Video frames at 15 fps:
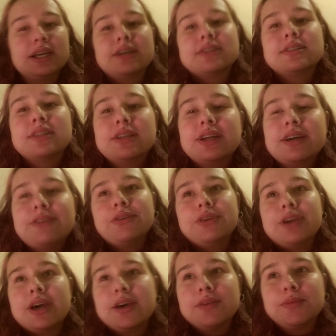because the next few
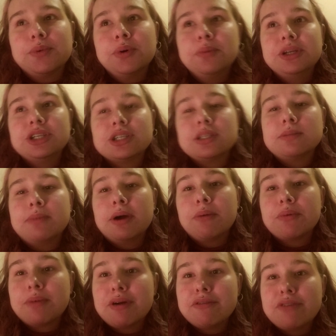days will be just spent
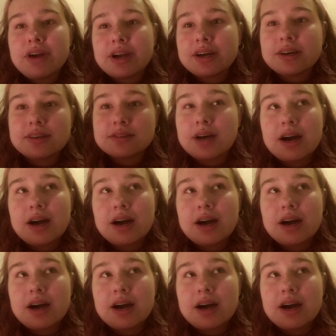with my friend because